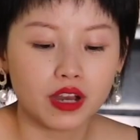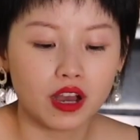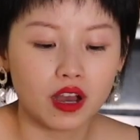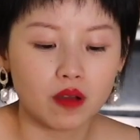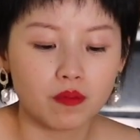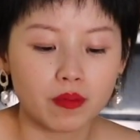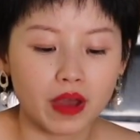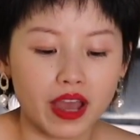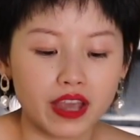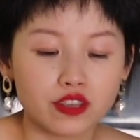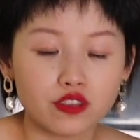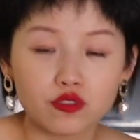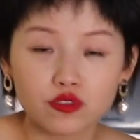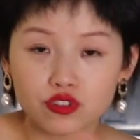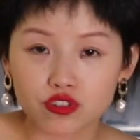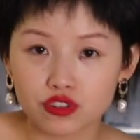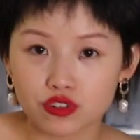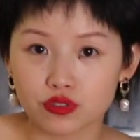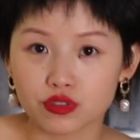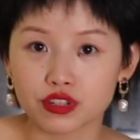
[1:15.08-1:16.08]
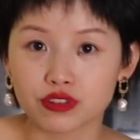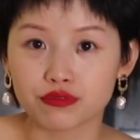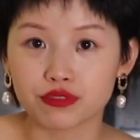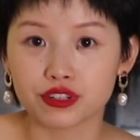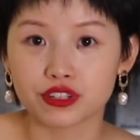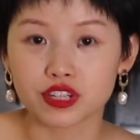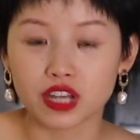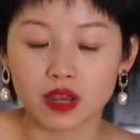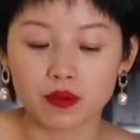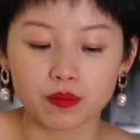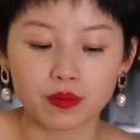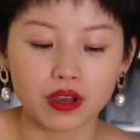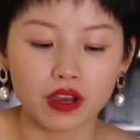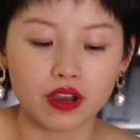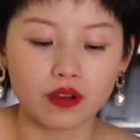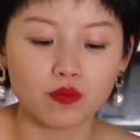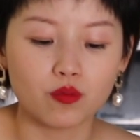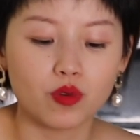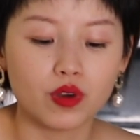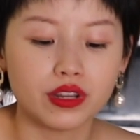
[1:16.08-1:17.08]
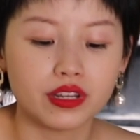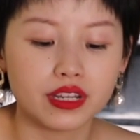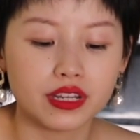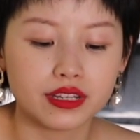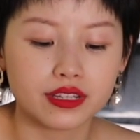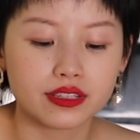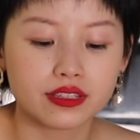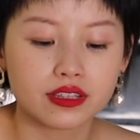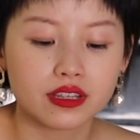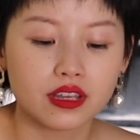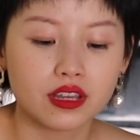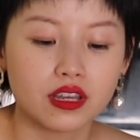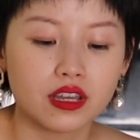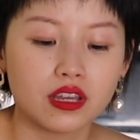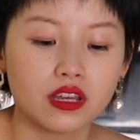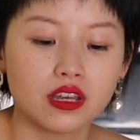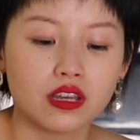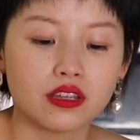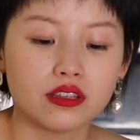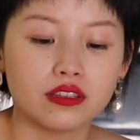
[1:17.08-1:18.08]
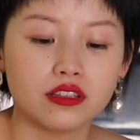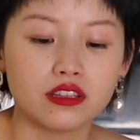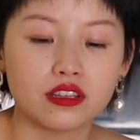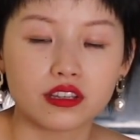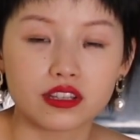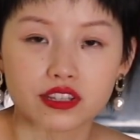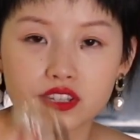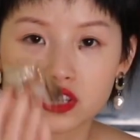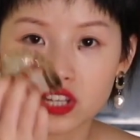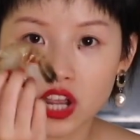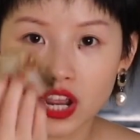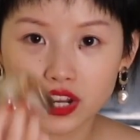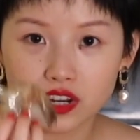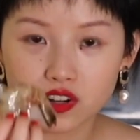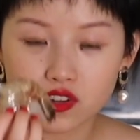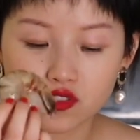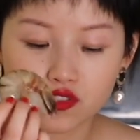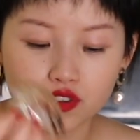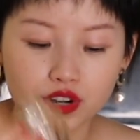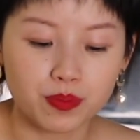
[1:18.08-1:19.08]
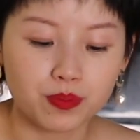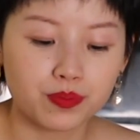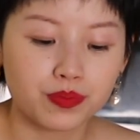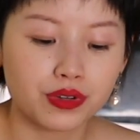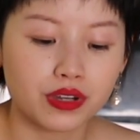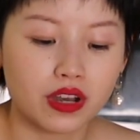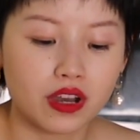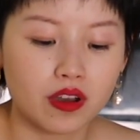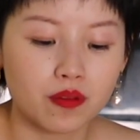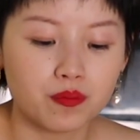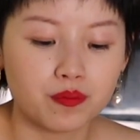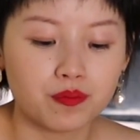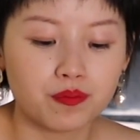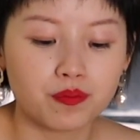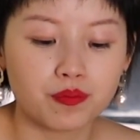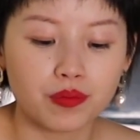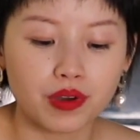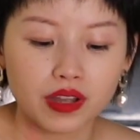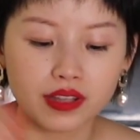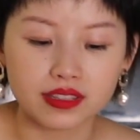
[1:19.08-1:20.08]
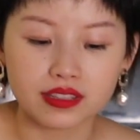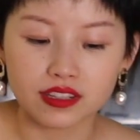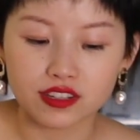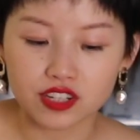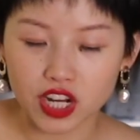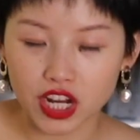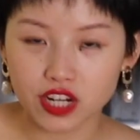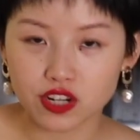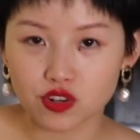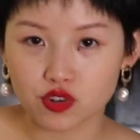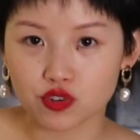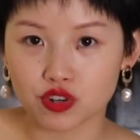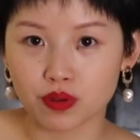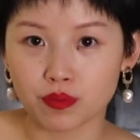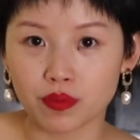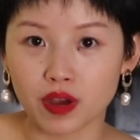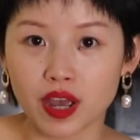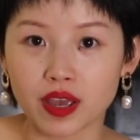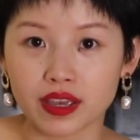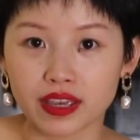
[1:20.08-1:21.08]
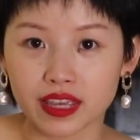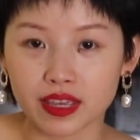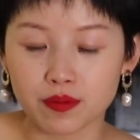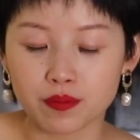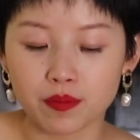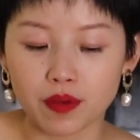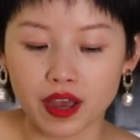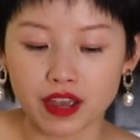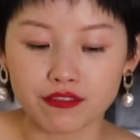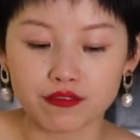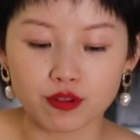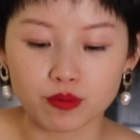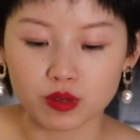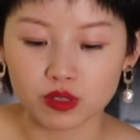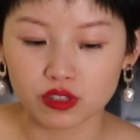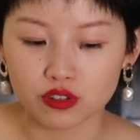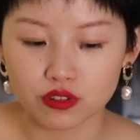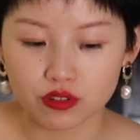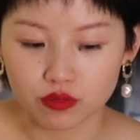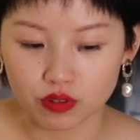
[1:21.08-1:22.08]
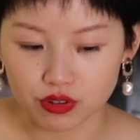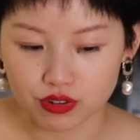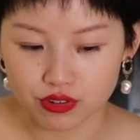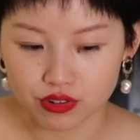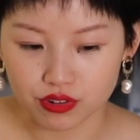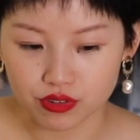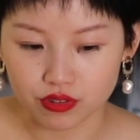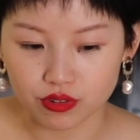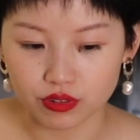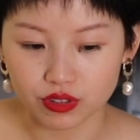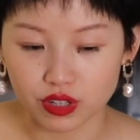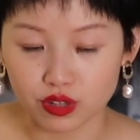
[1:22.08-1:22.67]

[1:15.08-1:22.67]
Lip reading: I use two different types. One is the tiger shrimp, but the tiger shrimp I can buy from the local grocery store.